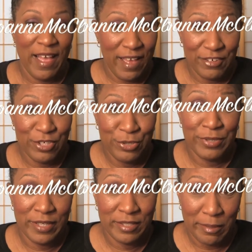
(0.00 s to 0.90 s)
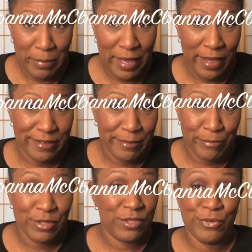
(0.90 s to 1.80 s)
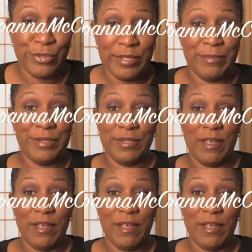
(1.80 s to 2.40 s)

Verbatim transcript: I do need some bags to store some of this